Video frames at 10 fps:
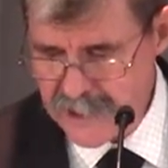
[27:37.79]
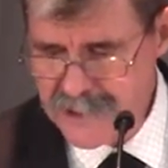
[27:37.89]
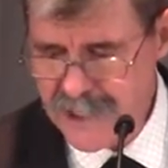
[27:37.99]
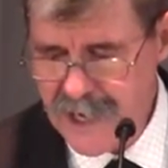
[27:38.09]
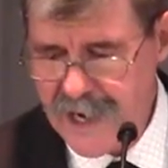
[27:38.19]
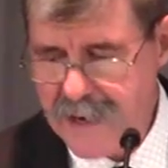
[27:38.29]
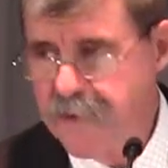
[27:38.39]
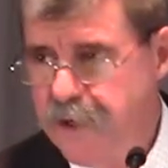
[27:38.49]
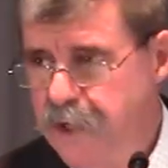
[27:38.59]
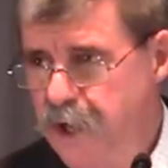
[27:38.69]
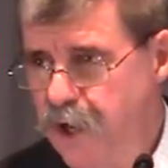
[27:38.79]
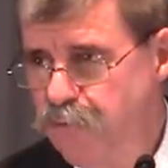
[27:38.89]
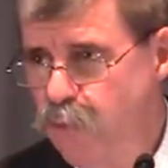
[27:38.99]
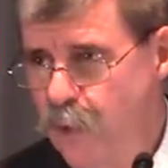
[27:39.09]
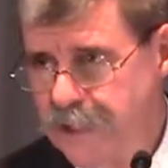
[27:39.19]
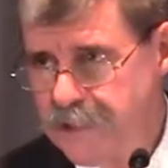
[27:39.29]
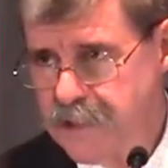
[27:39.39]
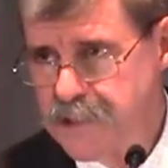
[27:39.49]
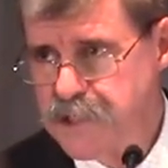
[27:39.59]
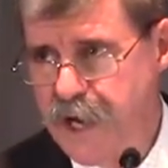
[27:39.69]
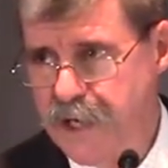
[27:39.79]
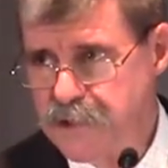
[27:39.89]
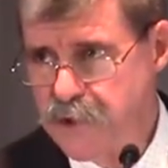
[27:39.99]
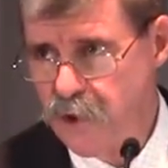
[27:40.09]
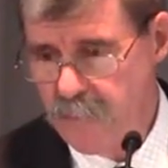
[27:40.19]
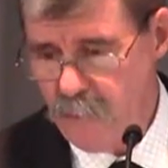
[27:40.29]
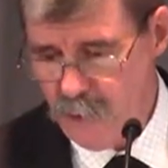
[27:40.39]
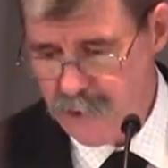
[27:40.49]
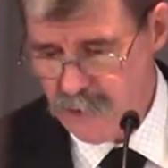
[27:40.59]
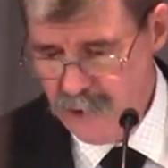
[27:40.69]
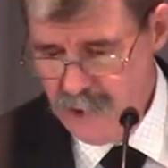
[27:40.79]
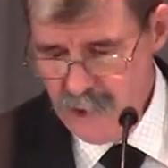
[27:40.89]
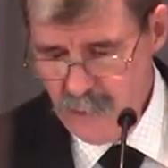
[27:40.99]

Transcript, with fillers: a time of wickedness and turmoil